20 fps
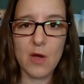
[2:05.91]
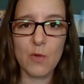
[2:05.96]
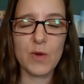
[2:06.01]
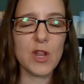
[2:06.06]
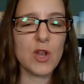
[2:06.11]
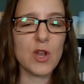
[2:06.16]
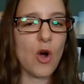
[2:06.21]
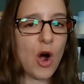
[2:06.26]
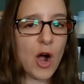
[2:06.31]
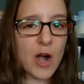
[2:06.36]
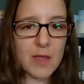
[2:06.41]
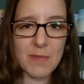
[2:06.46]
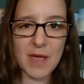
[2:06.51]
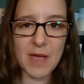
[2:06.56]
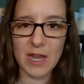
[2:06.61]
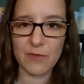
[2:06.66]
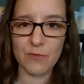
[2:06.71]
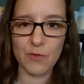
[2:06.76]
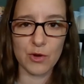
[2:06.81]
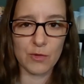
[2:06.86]
We need
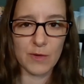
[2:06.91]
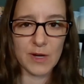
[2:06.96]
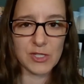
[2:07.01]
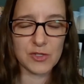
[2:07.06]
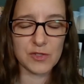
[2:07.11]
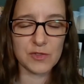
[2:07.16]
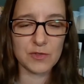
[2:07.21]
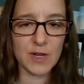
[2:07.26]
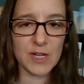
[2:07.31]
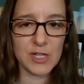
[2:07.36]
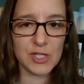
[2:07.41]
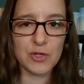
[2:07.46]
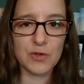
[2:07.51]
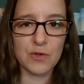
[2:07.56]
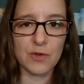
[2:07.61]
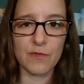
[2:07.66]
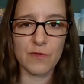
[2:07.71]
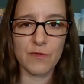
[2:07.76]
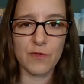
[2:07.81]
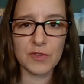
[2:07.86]
automatic voter registration
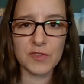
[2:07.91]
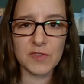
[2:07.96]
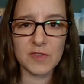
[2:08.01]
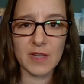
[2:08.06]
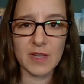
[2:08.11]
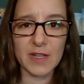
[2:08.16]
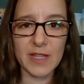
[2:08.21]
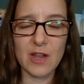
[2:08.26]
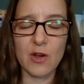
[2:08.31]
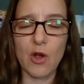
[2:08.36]
universally